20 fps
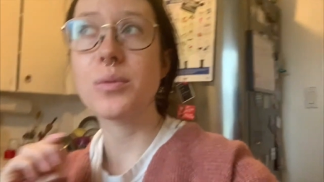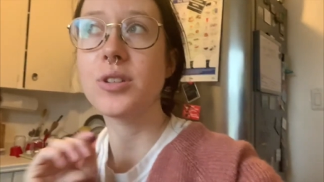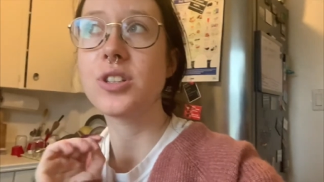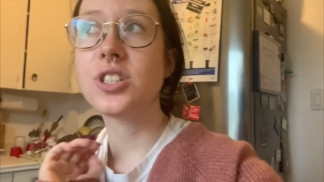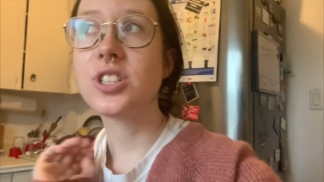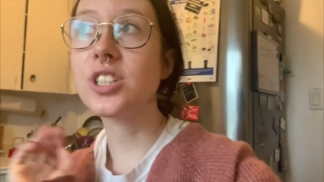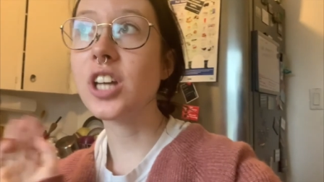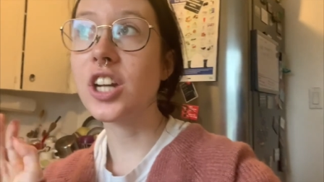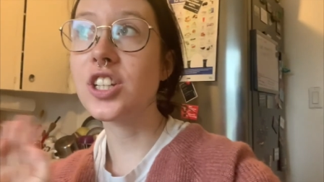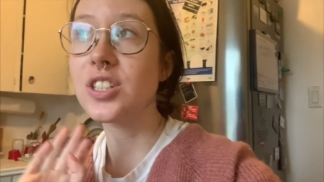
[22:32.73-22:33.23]
was
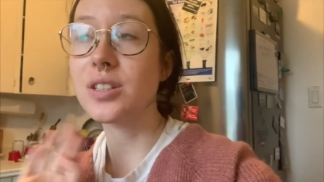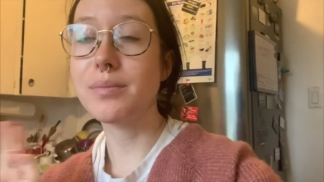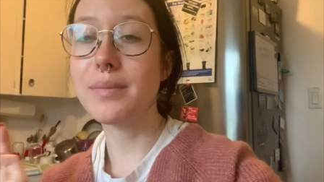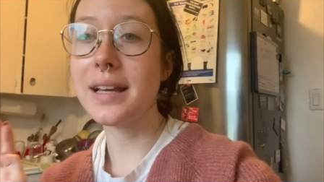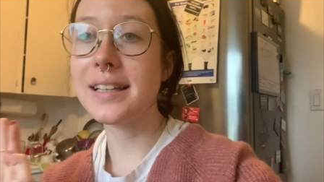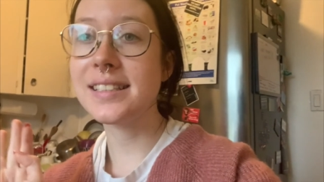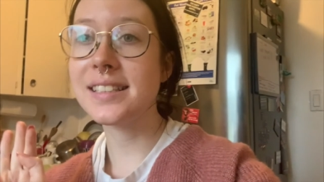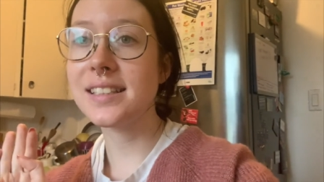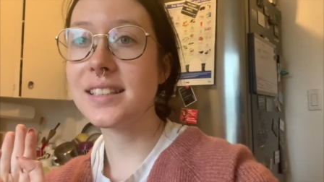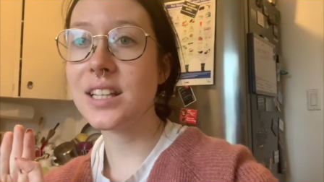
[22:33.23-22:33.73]
such a
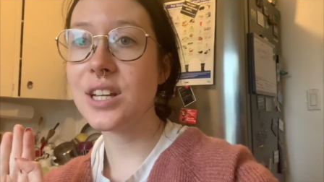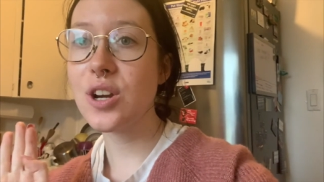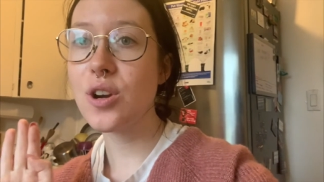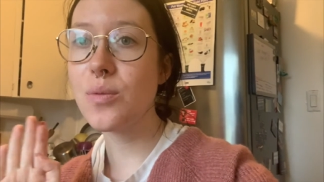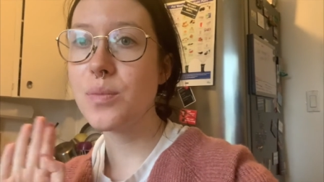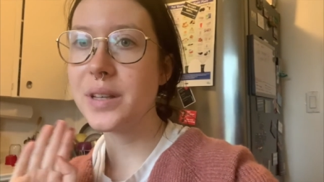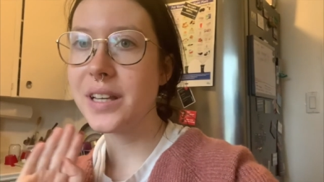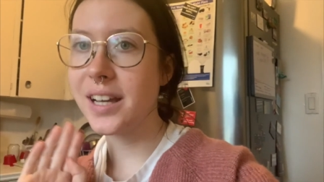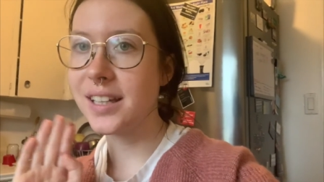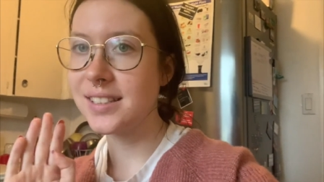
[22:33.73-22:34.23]
mess in
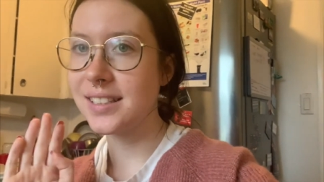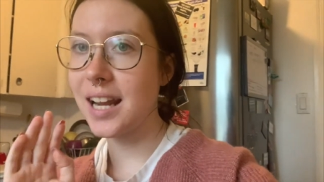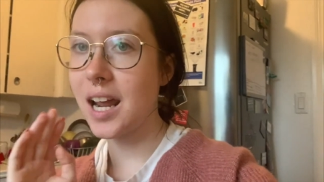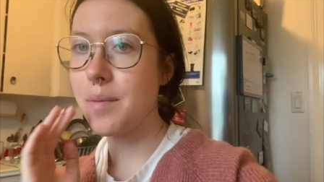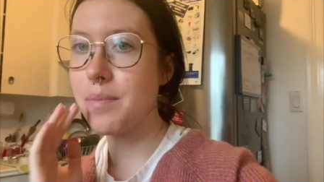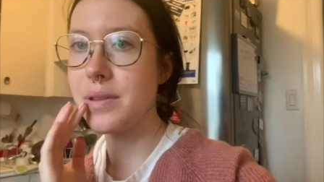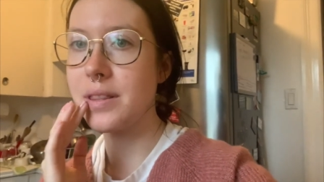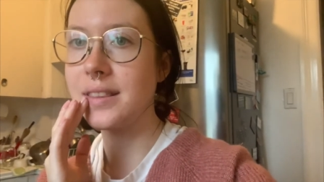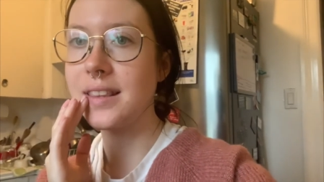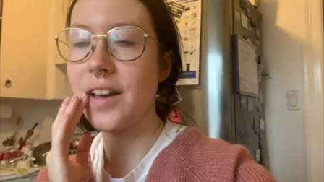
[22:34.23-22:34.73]
there because it
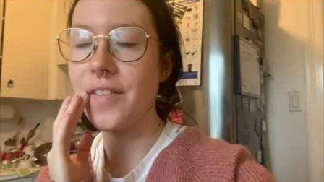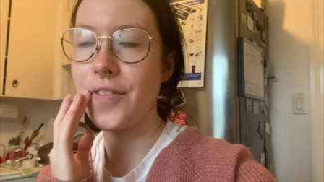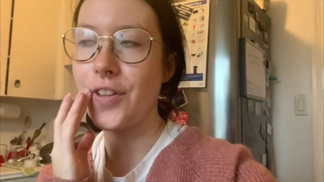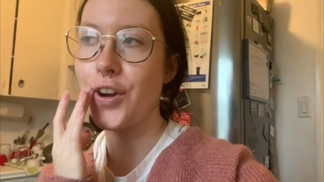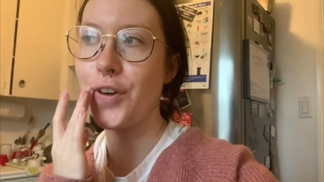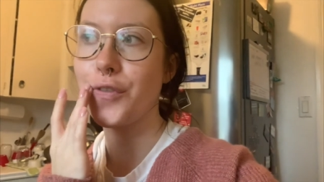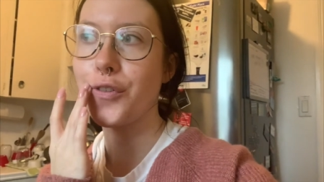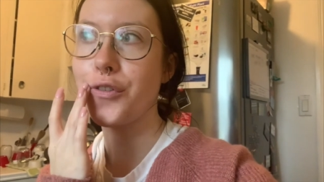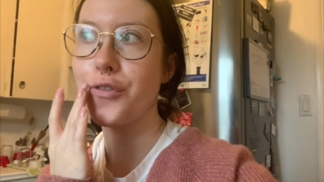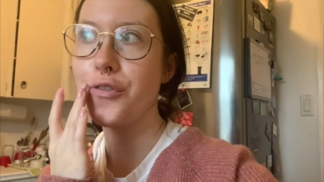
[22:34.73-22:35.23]
had been left
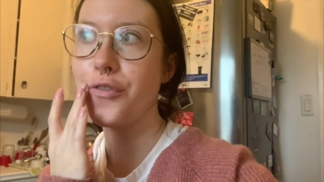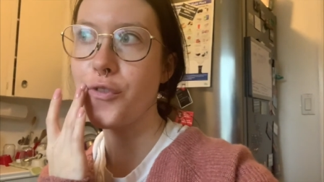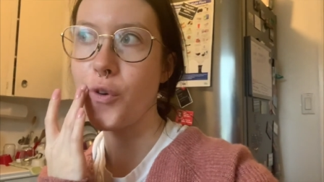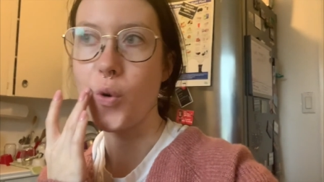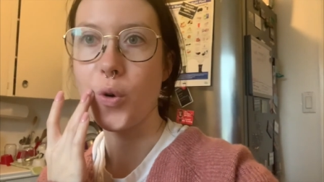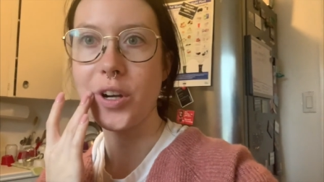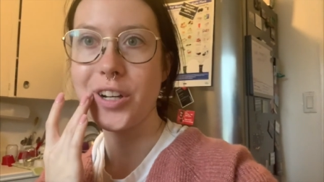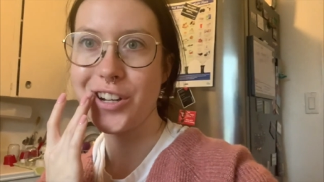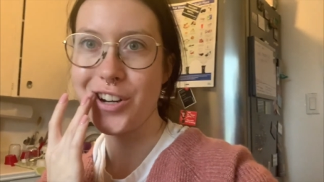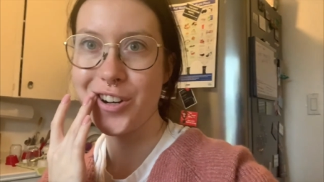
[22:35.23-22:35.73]
there for
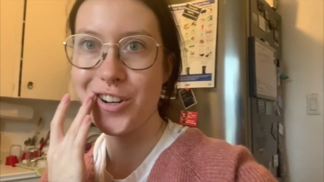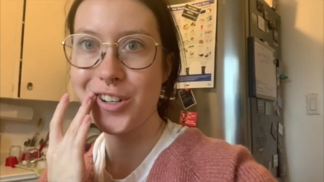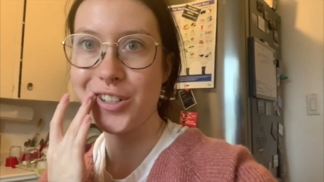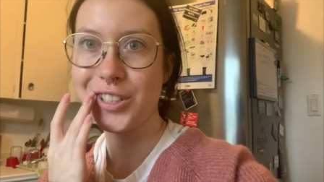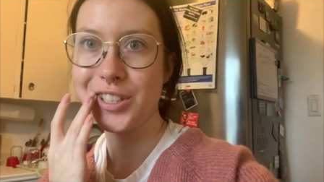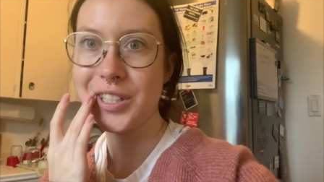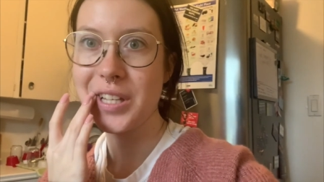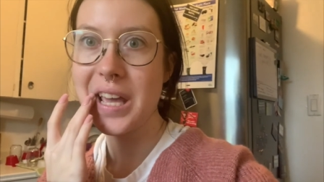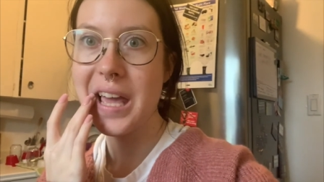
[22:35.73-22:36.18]
4 years.